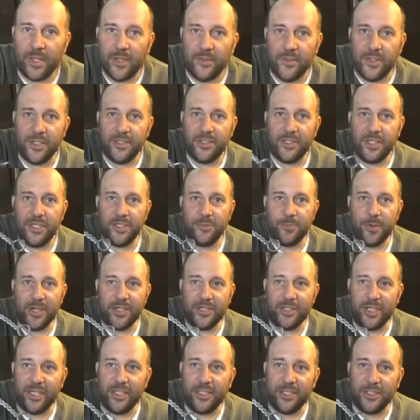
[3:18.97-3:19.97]
This is my
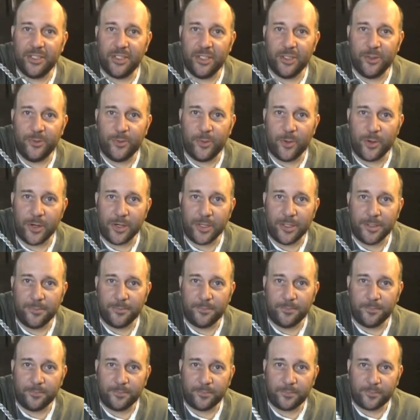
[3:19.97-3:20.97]
stainless steel fork.
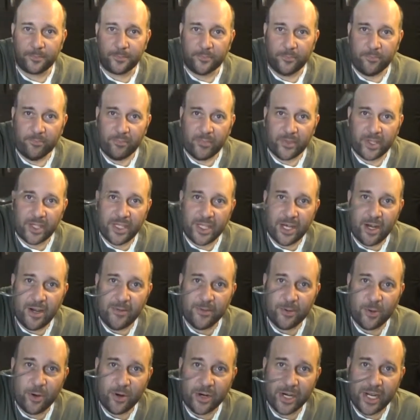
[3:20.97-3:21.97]
Now
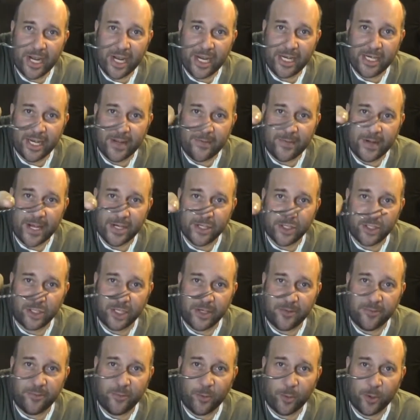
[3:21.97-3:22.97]
I've gone ahead and I've
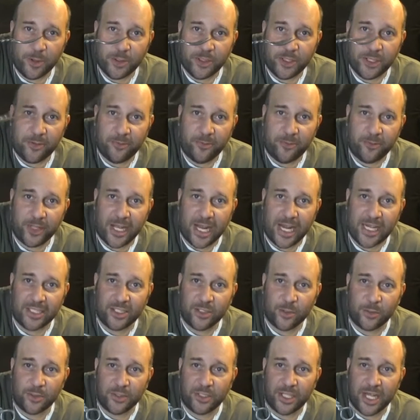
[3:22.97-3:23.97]
actually forged it flat
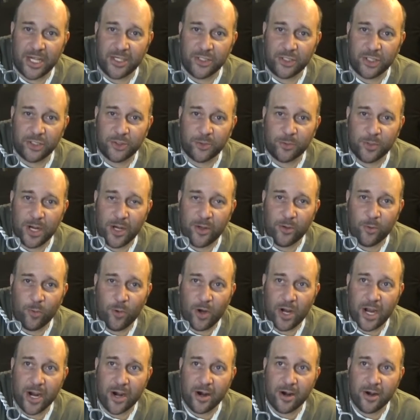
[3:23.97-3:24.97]
so it's not just round
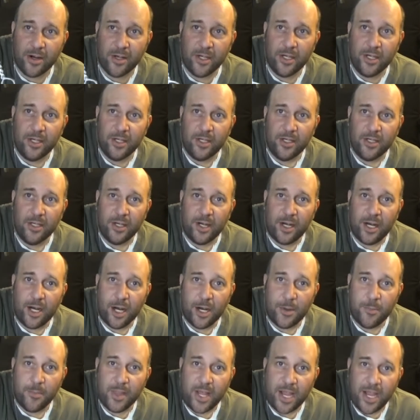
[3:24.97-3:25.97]
wire.
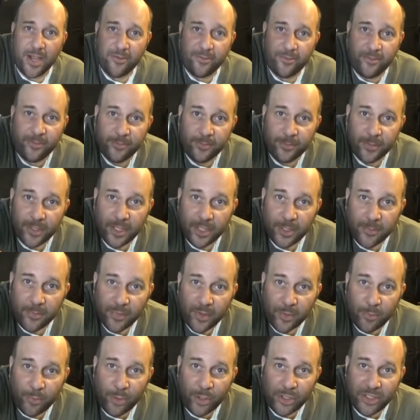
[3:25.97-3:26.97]
Um, I've
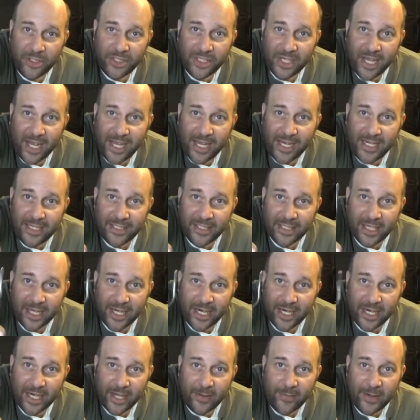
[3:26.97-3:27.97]
put tines
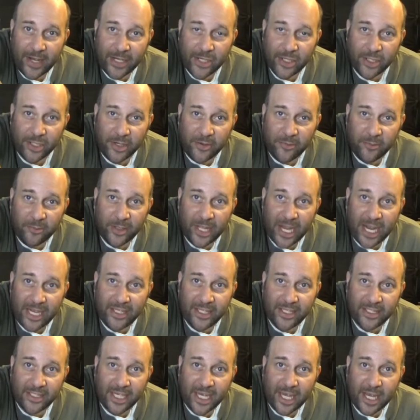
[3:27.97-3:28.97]
on it. I've actually
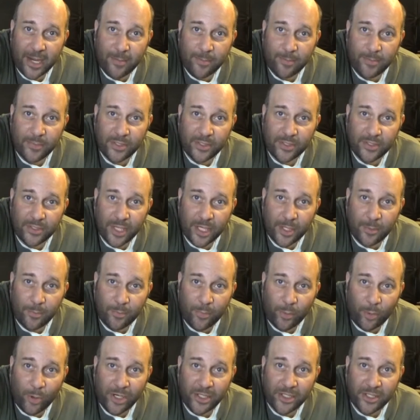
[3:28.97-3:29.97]
flattened the tines and
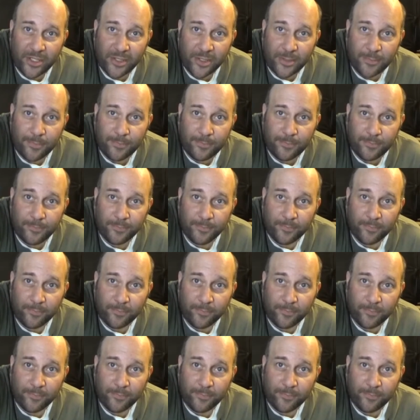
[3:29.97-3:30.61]
pointed them